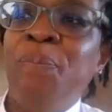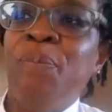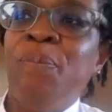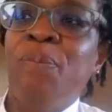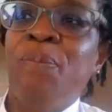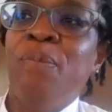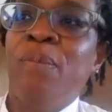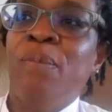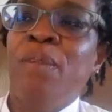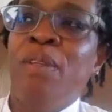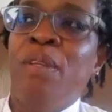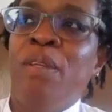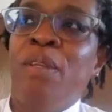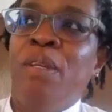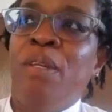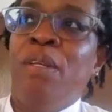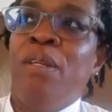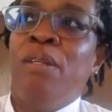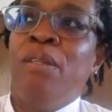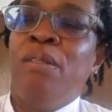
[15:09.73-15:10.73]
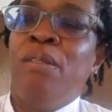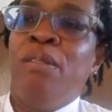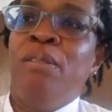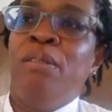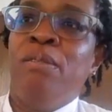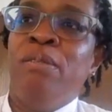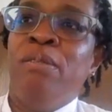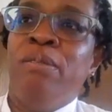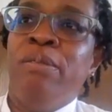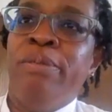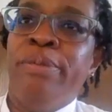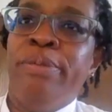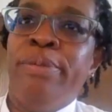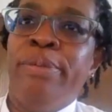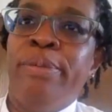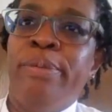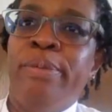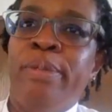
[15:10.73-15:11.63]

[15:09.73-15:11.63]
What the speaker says: Nothing is said.